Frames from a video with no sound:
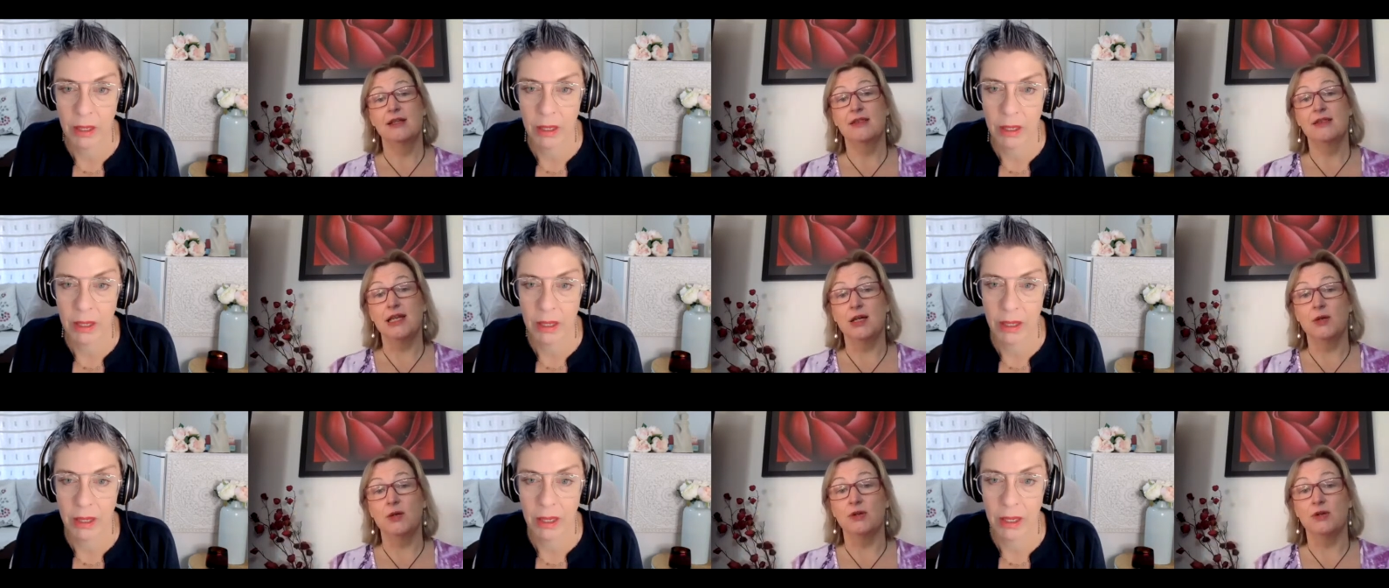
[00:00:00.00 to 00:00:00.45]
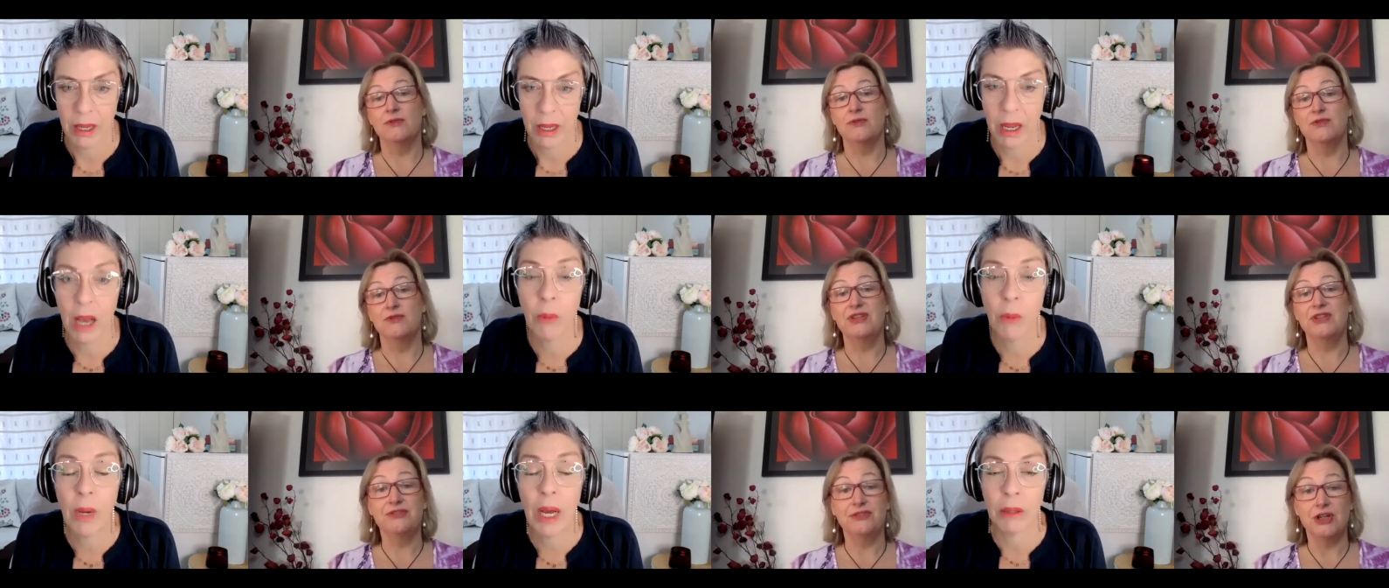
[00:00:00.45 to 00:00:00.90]
Speaker 1: They were of
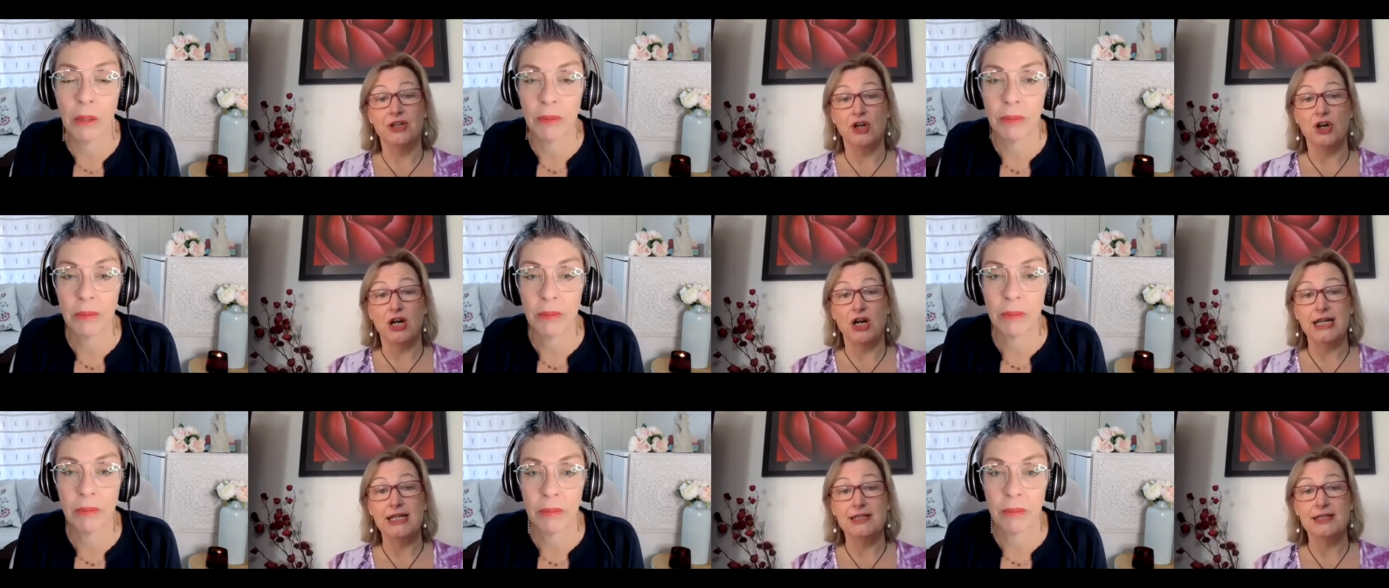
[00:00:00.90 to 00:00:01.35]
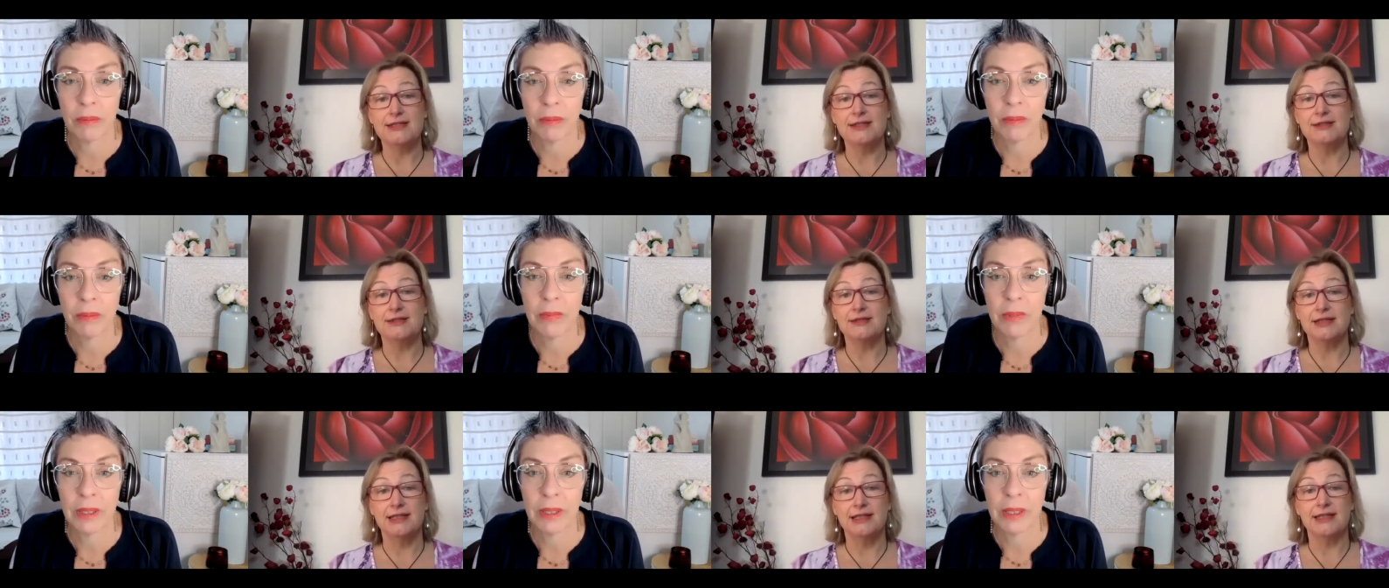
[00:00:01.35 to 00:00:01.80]
oh, different wow.
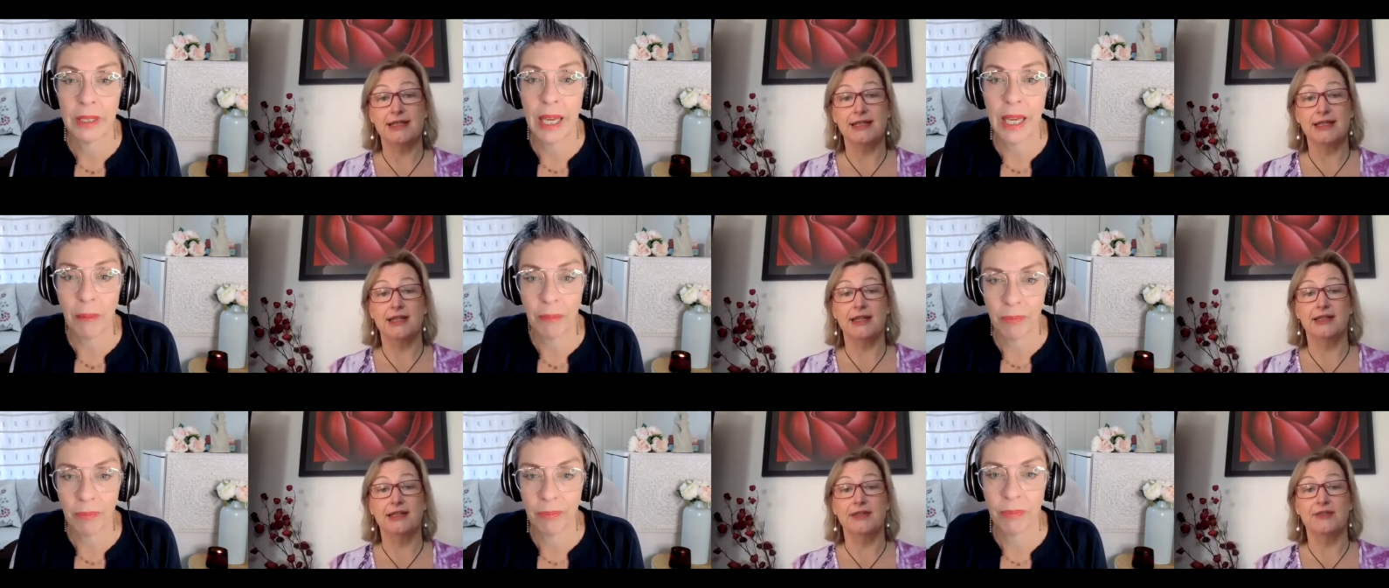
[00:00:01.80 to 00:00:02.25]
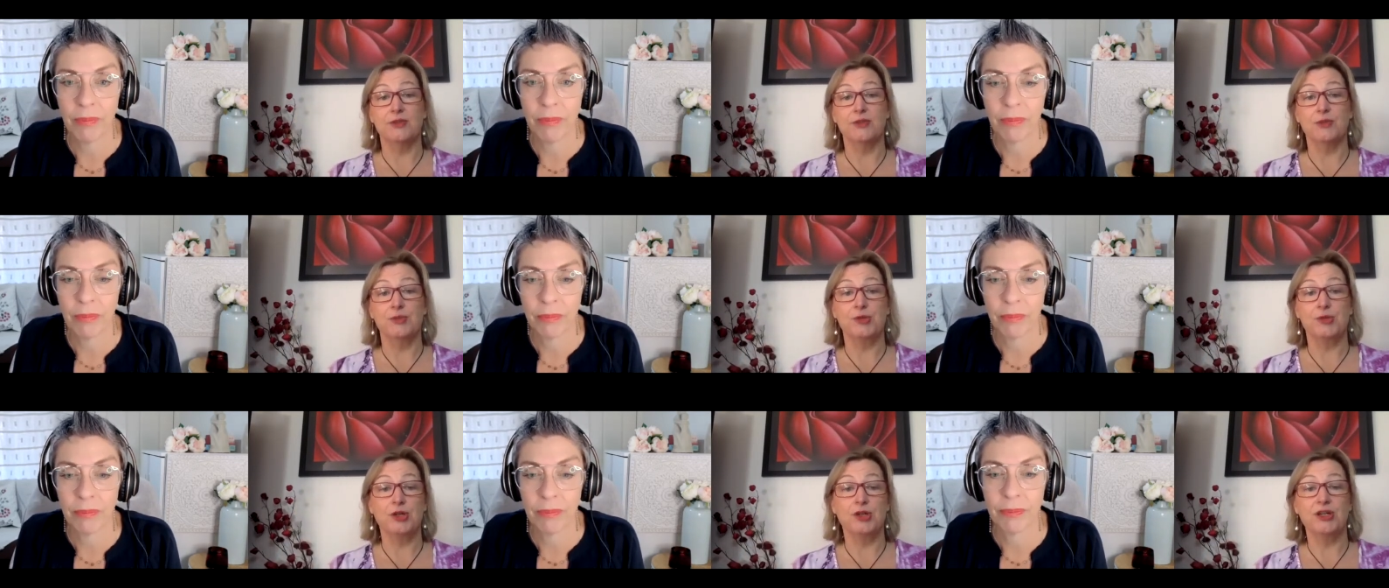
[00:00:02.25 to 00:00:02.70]
heights, indicating yeah.
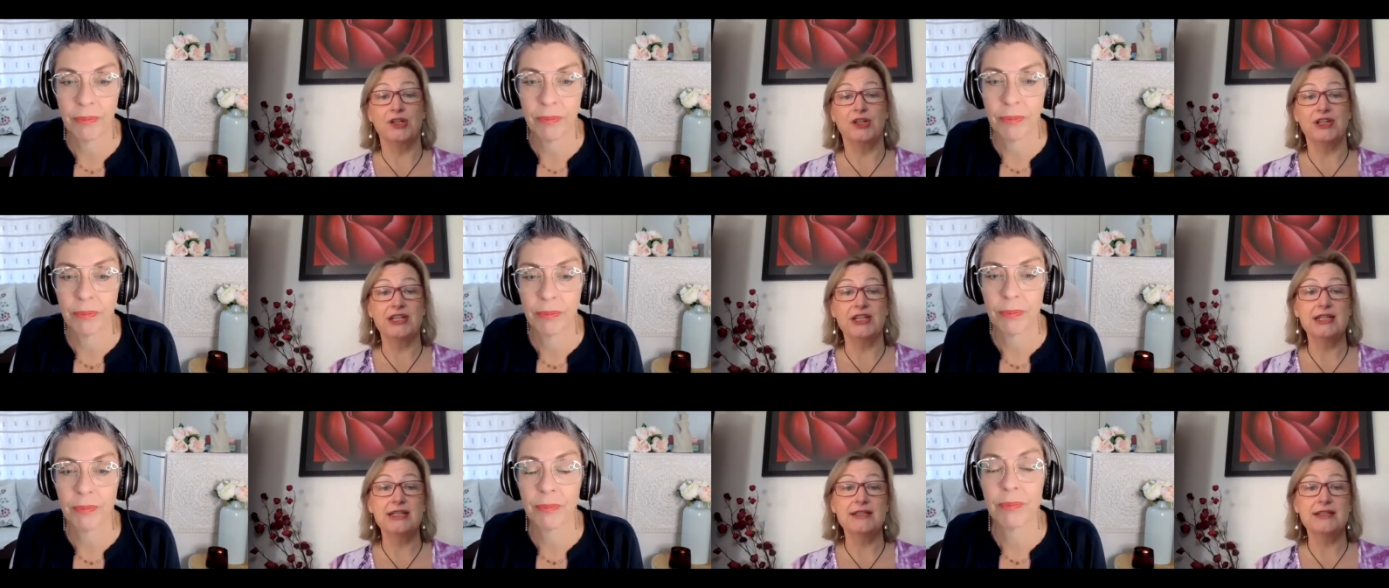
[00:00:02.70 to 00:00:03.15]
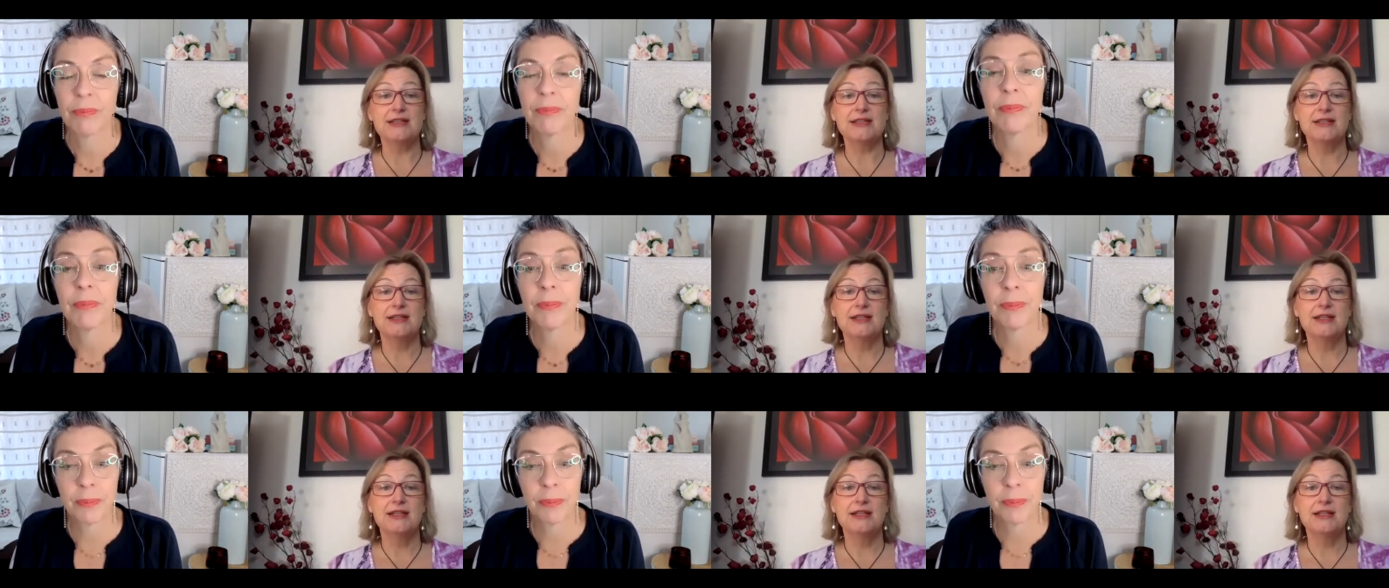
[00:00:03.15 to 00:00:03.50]
different priorities.